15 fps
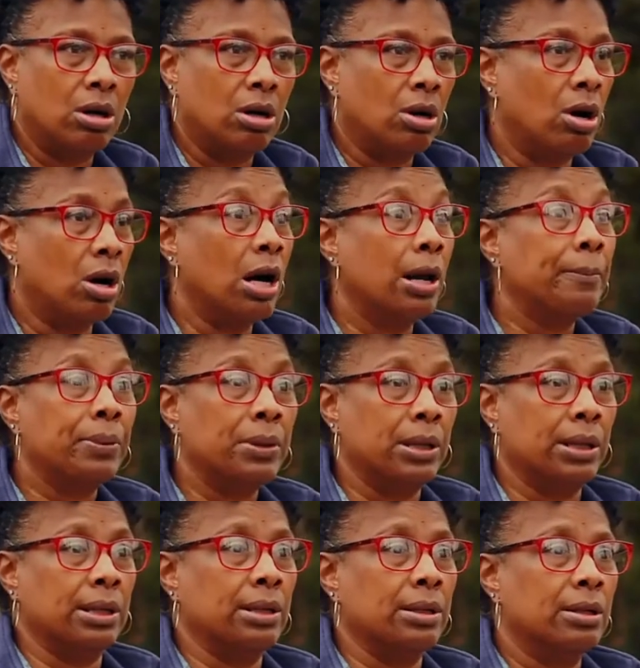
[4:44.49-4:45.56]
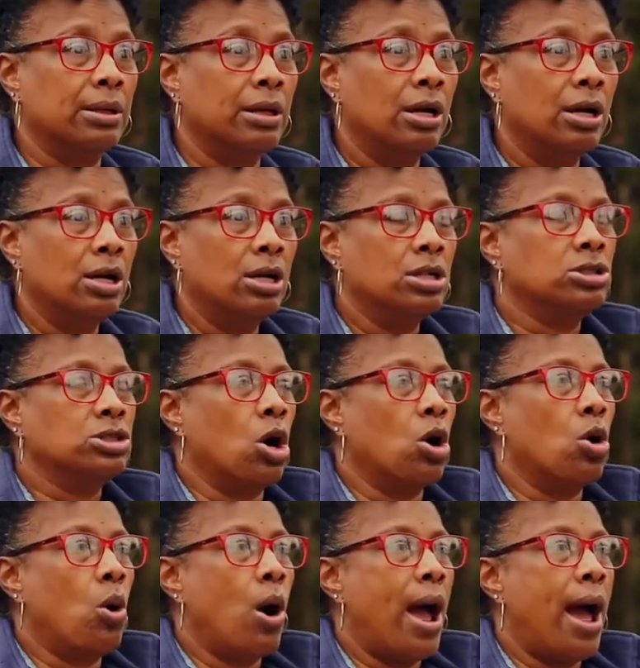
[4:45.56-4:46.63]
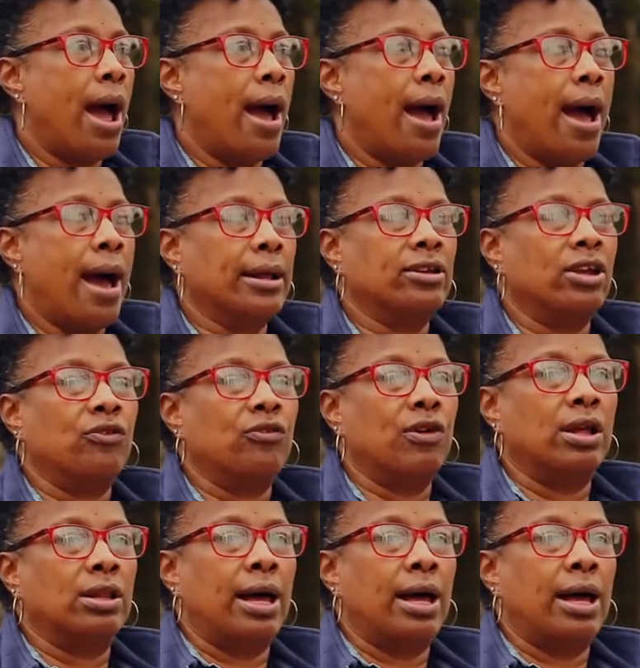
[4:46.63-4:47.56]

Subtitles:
or unplug it. So I just felt